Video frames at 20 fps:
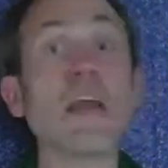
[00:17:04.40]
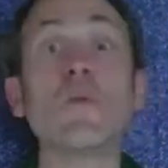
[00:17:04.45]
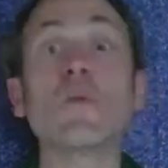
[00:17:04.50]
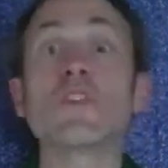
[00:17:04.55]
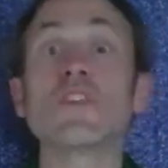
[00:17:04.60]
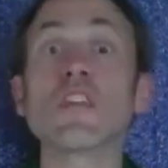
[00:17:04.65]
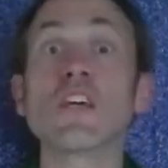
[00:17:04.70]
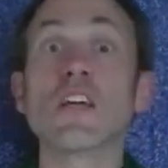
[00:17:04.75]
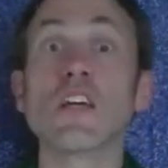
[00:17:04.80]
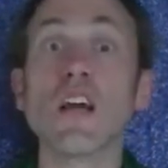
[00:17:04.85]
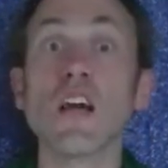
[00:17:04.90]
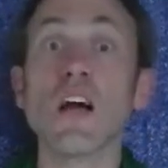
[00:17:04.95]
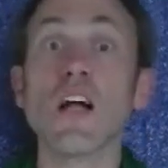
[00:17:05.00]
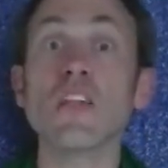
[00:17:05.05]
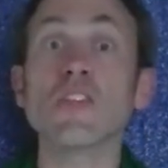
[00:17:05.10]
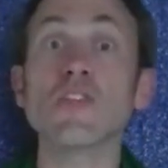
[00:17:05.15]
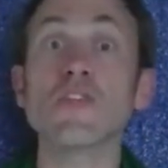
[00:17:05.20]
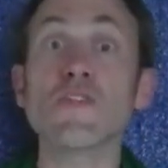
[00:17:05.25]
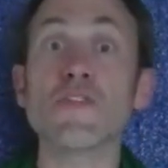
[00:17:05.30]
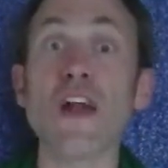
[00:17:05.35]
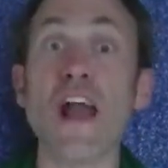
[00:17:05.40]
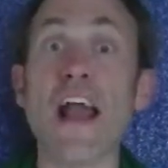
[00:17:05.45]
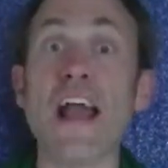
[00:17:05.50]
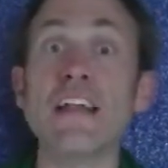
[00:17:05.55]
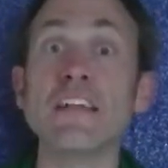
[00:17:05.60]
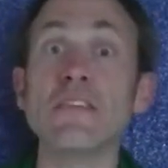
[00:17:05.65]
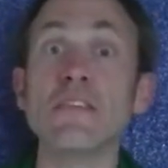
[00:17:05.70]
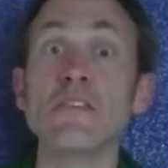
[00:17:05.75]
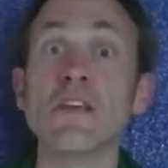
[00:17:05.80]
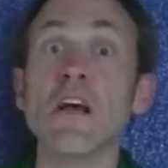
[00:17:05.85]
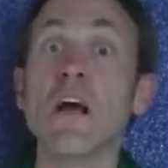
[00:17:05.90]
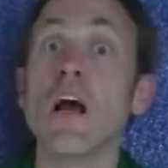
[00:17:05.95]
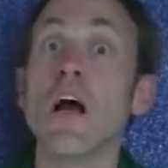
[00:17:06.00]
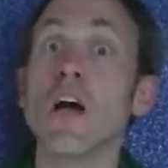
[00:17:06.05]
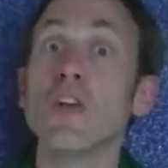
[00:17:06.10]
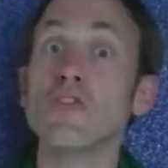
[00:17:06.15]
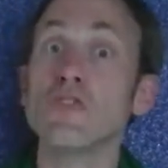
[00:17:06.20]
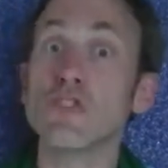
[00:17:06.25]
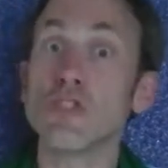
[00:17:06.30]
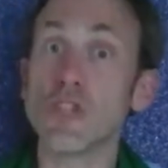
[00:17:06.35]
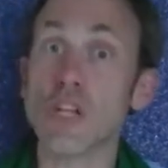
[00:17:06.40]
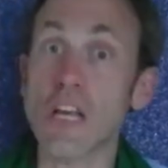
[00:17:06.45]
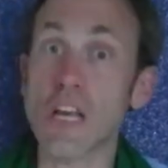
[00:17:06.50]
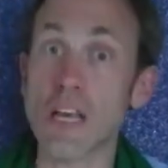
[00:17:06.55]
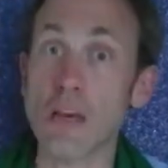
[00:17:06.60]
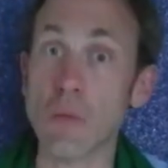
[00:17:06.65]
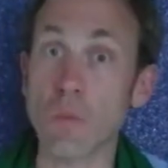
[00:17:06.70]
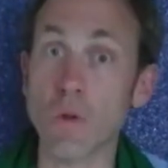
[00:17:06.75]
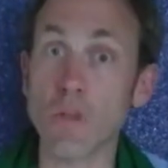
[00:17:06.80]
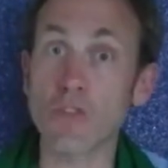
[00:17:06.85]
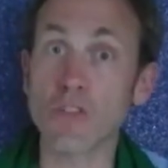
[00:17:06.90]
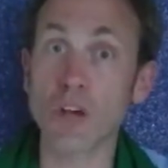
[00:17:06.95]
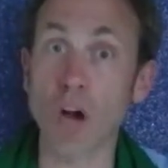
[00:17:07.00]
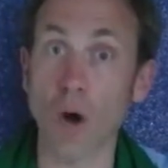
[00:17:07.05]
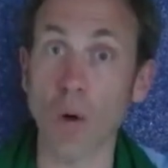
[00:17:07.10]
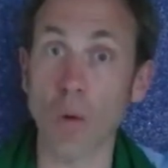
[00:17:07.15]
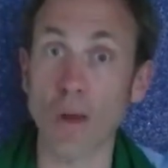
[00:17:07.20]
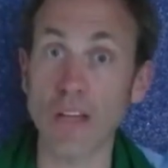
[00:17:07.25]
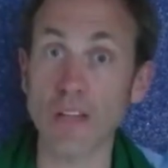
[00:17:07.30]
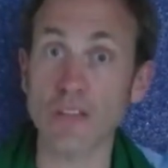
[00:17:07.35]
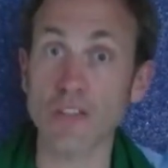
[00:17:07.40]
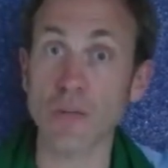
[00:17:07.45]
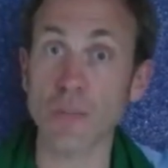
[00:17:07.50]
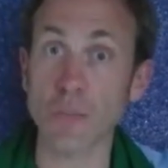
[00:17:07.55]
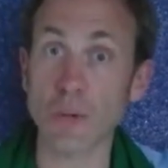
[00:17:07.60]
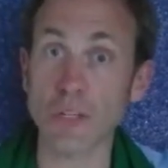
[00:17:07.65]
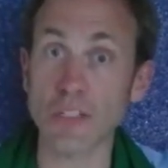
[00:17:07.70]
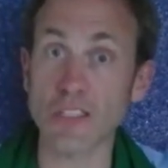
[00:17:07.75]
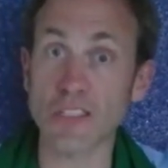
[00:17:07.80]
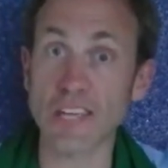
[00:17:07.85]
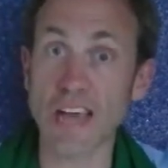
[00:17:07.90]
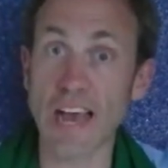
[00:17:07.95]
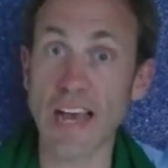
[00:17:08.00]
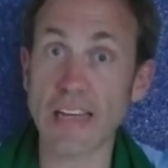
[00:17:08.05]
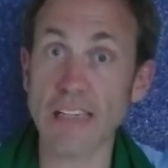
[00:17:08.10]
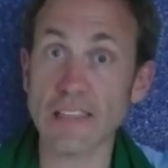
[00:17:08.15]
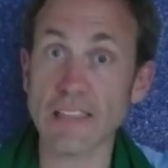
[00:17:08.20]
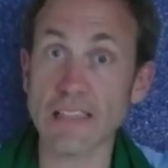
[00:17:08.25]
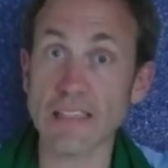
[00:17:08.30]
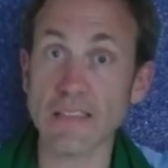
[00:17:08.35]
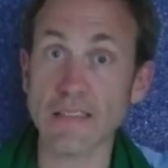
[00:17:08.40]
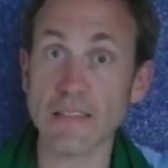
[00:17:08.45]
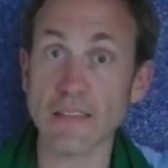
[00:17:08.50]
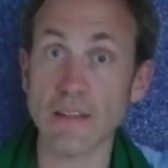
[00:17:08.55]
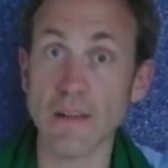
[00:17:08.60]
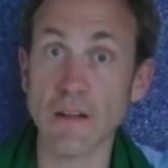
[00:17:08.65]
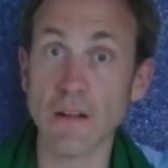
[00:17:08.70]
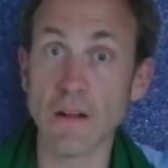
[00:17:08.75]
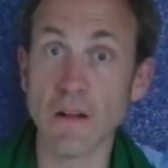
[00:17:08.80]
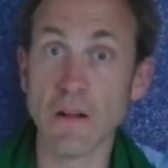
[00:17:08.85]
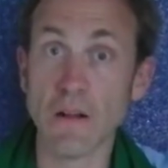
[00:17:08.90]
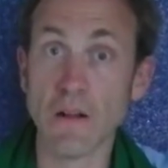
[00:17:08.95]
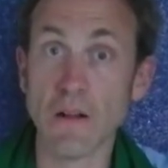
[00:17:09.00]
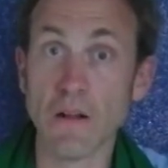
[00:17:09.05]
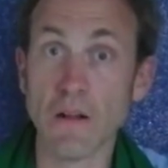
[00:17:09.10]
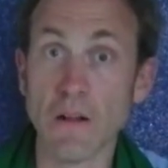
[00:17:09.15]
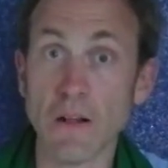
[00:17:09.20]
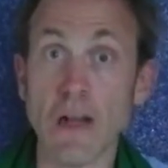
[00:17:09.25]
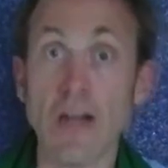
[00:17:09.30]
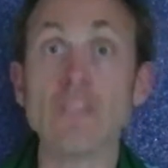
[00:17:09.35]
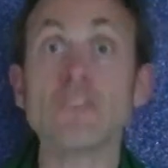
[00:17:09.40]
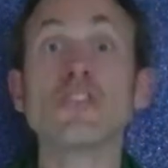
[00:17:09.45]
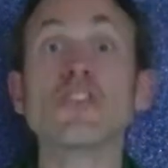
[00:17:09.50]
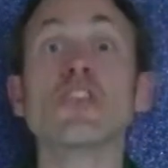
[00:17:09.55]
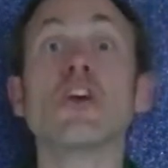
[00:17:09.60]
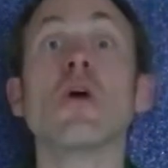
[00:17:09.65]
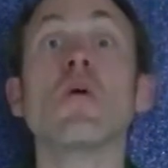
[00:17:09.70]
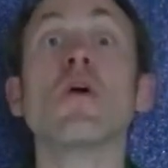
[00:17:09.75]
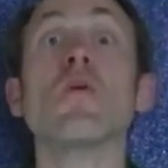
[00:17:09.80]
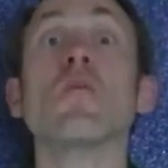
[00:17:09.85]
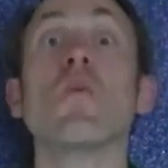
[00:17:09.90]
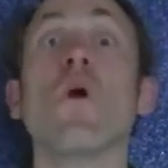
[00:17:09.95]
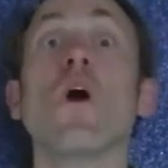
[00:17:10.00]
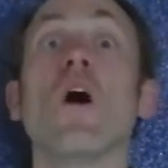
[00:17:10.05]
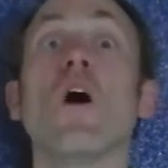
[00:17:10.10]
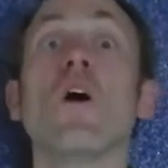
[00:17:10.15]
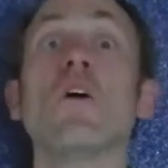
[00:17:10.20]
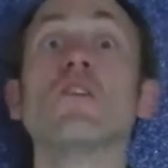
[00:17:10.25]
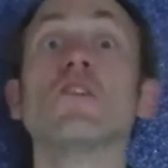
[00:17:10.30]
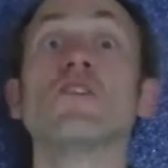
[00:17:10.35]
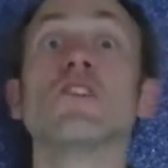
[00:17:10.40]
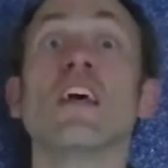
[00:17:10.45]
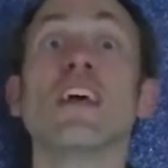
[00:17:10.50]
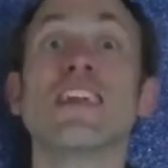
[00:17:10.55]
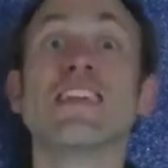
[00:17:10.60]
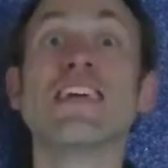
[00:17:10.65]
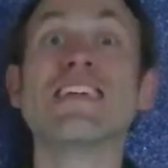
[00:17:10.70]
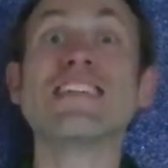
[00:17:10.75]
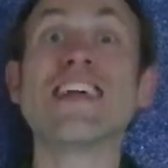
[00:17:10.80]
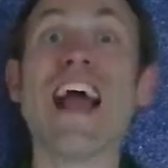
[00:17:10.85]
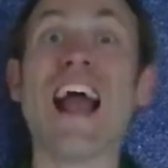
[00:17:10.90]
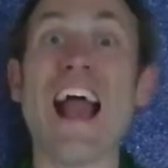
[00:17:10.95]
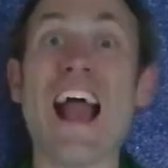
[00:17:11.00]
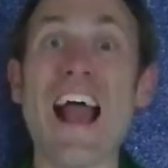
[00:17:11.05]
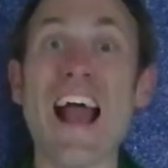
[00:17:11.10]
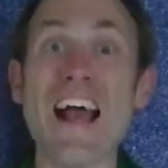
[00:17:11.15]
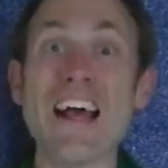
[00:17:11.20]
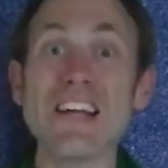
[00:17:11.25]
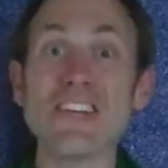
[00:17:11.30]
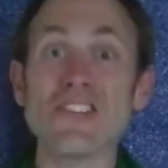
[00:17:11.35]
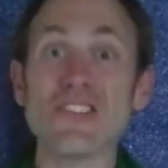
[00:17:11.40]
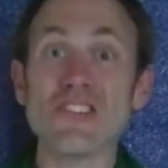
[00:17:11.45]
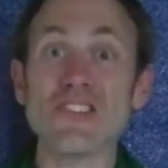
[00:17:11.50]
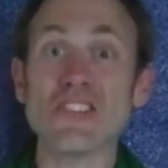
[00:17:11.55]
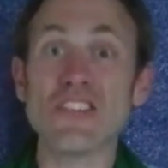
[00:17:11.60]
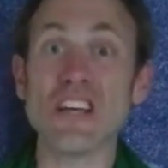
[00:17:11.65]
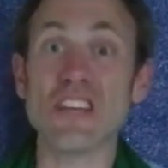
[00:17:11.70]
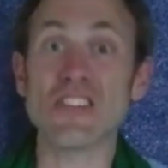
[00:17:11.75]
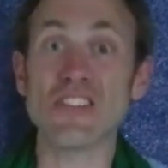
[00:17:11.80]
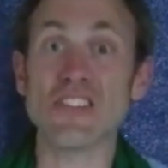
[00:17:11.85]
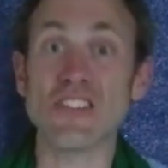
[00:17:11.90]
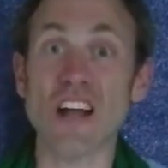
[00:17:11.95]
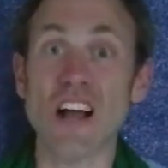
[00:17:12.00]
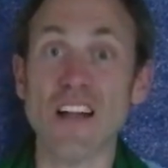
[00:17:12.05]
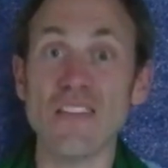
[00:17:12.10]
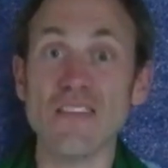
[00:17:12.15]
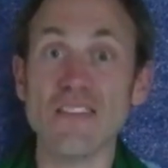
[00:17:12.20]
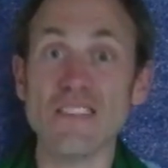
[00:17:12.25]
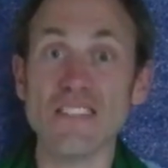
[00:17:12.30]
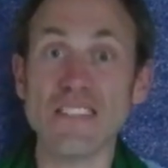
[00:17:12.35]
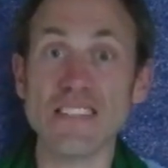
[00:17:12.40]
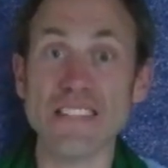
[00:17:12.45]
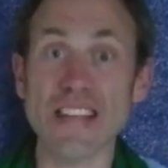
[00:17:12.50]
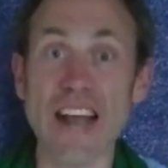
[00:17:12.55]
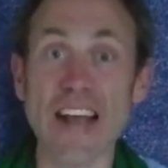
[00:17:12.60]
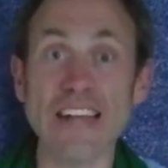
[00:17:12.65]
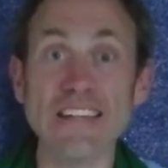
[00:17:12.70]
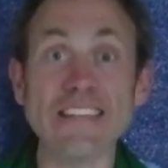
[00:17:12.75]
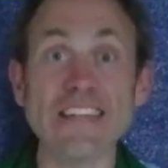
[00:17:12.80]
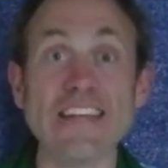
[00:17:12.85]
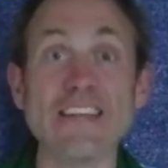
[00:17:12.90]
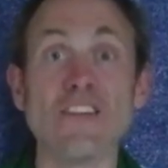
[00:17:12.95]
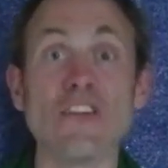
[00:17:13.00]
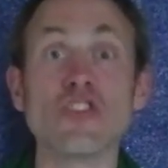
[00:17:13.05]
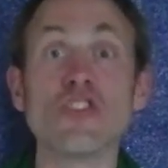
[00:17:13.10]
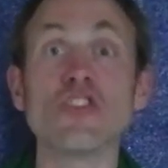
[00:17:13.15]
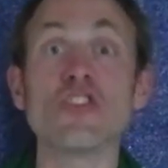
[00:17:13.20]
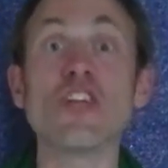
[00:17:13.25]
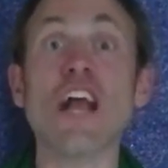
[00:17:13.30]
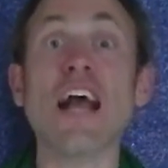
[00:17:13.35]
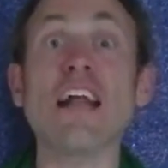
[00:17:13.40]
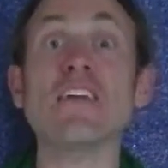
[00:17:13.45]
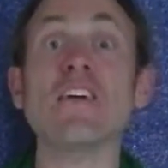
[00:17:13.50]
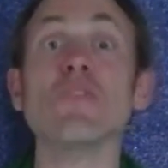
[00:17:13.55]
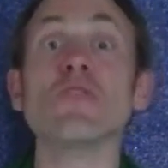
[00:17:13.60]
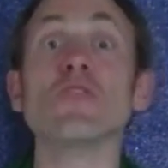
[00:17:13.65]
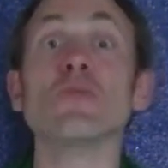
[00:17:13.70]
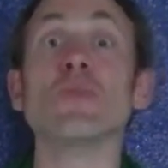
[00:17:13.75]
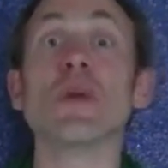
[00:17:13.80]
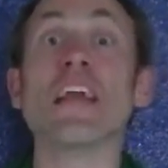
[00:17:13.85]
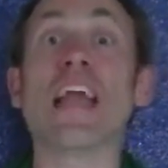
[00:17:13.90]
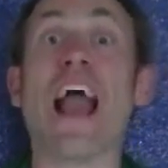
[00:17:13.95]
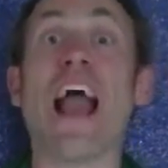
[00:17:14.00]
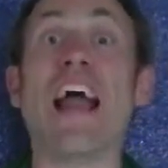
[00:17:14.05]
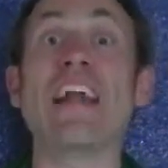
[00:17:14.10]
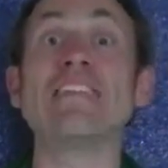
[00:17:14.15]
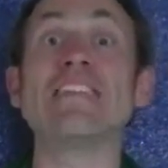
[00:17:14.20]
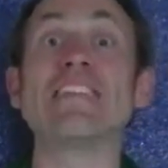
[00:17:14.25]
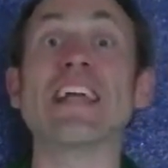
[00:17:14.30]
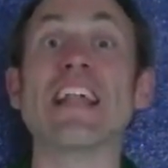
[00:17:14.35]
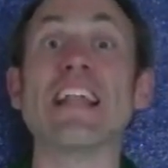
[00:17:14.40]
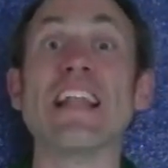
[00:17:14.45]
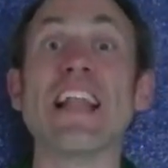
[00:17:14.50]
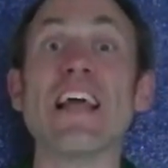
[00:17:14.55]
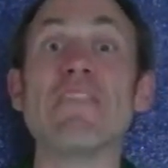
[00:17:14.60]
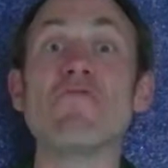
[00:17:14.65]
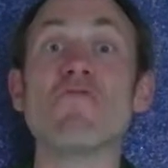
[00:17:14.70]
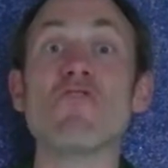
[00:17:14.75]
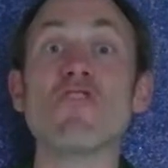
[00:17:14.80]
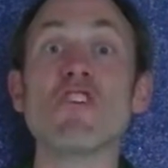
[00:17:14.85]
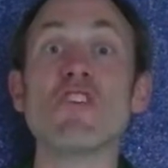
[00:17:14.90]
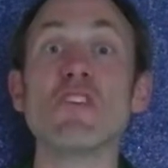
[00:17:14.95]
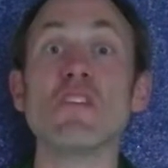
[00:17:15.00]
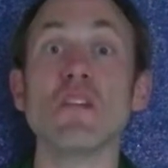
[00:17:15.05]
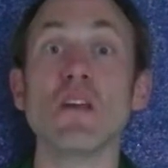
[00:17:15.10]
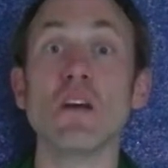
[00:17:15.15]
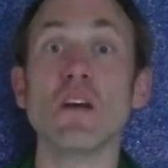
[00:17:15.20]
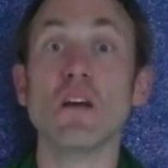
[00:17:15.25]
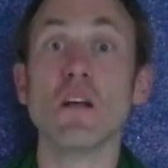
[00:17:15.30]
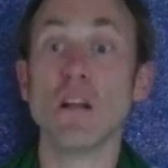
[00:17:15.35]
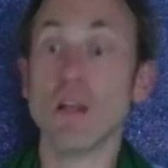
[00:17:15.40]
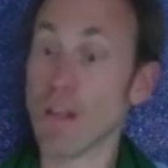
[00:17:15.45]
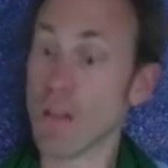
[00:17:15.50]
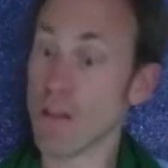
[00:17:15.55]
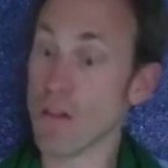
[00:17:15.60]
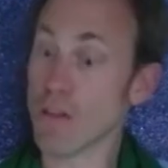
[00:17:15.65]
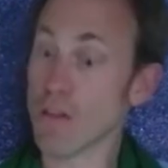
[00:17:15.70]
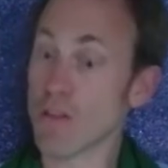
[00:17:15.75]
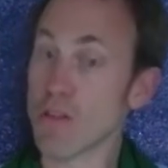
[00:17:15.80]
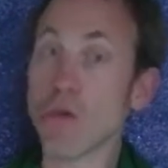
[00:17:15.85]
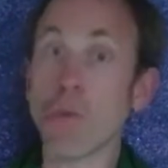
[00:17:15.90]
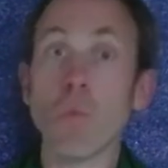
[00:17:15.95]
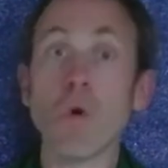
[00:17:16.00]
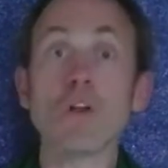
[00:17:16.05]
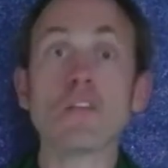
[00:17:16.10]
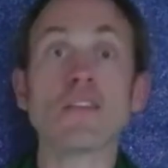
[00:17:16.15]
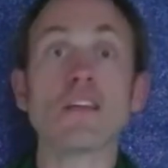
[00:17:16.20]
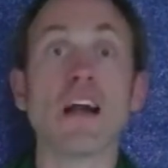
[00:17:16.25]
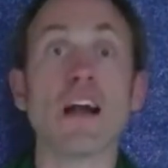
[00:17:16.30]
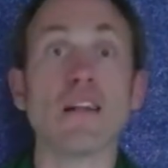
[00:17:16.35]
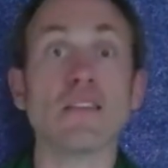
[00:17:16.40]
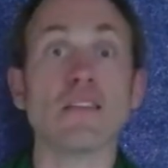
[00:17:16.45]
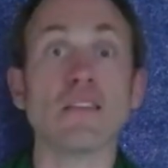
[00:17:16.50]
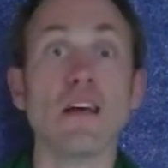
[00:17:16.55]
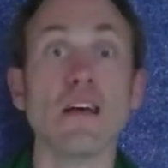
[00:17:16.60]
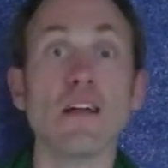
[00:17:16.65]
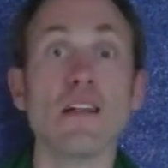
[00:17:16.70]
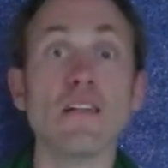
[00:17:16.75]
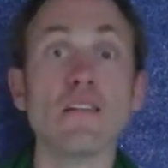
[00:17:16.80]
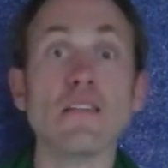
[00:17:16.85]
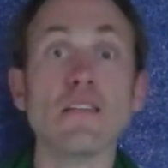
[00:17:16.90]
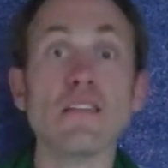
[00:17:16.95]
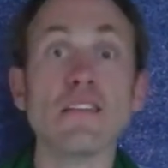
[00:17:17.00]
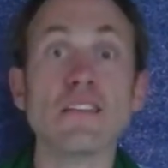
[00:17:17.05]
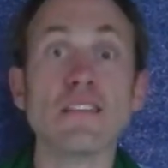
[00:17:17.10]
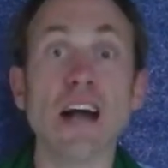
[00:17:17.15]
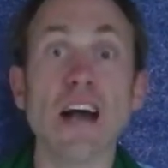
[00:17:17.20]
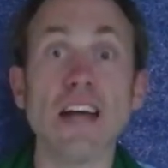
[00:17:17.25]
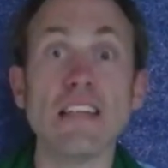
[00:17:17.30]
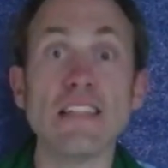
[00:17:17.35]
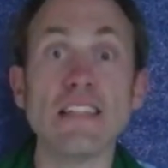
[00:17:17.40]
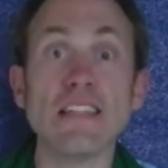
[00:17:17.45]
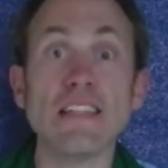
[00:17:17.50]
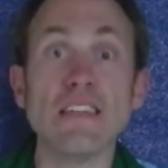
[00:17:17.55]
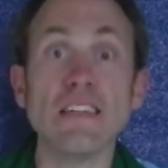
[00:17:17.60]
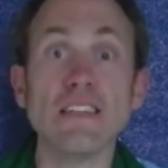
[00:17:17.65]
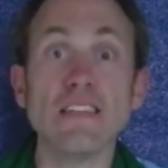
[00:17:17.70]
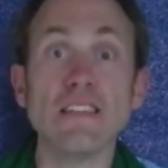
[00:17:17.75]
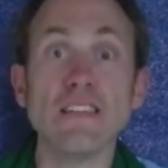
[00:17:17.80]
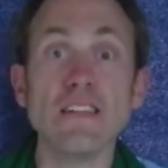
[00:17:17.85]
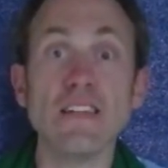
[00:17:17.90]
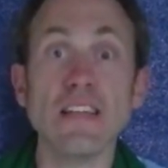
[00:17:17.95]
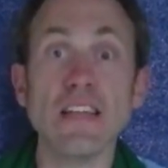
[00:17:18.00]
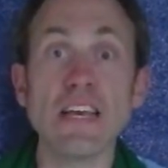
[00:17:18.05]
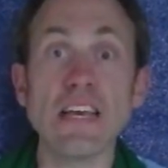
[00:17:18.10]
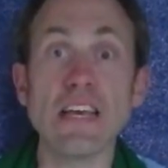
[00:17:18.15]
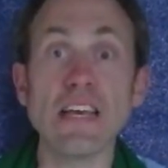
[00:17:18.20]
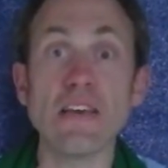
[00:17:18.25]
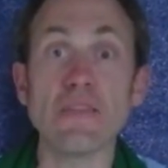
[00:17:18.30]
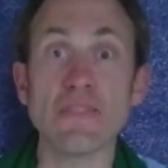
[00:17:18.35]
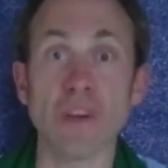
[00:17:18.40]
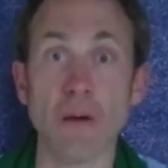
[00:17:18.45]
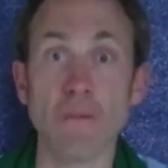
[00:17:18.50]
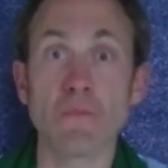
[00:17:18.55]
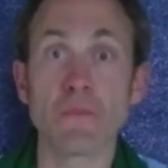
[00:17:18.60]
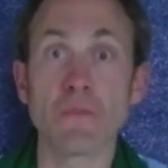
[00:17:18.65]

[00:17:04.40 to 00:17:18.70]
was the girl's friend and she was going to protect it. And so it was that as the sun set and the shadows began to lengthen, the woodcutter decided to leave.